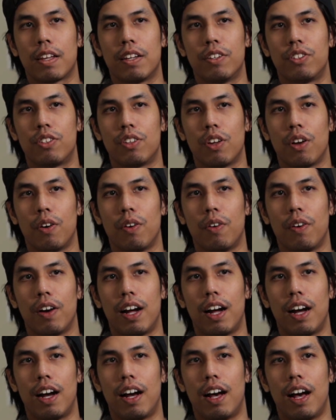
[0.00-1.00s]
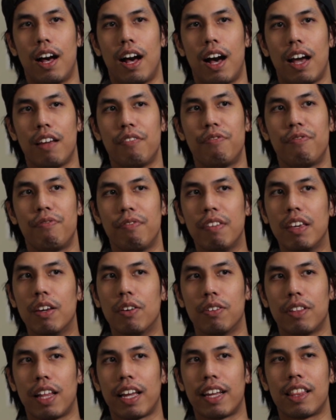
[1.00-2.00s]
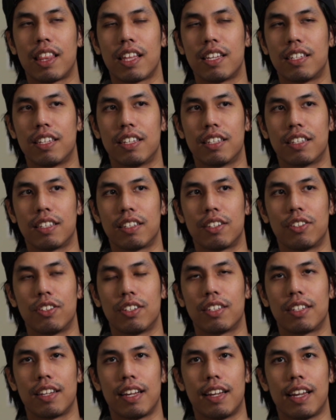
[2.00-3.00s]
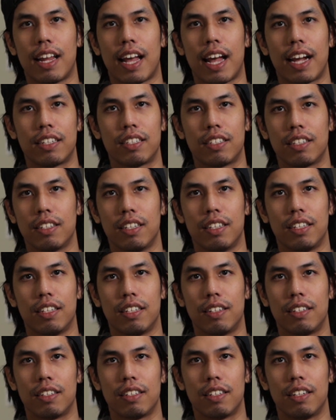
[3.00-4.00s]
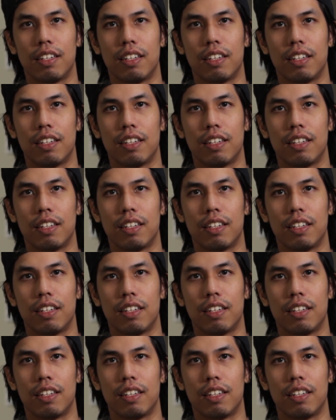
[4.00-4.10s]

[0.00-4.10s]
So I feel like this is just an excellent